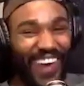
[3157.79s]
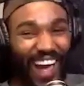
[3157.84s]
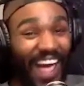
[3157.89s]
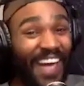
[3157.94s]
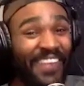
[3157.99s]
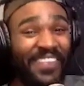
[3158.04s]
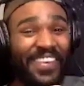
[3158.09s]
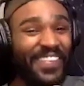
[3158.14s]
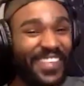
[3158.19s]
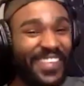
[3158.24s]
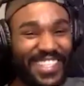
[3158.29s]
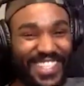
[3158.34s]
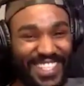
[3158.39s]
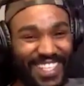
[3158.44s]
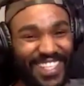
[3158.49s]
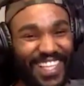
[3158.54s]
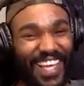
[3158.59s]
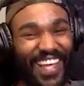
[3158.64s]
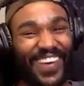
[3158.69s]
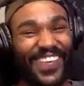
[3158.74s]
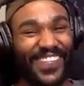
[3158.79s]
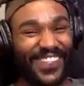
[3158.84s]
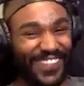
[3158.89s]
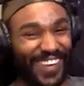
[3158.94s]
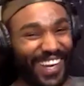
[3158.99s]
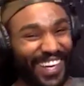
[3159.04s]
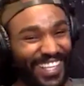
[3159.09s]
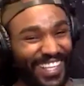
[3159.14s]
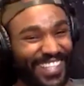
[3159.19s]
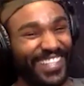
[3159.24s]
so I haven't watched- even seen that. Oh
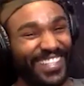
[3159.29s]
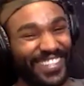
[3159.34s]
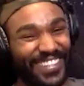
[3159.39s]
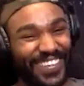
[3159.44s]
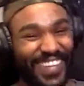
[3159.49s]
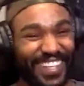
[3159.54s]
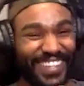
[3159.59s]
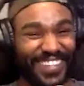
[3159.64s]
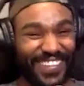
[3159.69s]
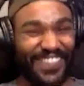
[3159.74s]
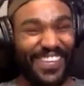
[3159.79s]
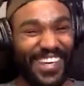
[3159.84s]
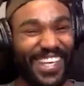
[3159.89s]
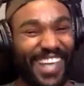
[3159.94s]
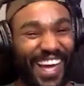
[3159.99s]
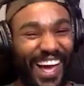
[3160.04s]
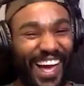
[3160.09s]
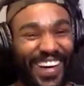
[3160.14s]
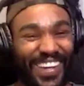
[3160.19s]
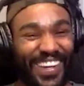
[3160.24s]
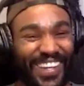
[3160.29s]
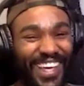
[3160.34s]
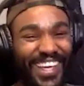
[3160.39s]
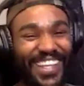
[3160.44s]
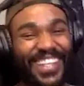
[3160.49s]
fuck, you're doing it to me now. Oh!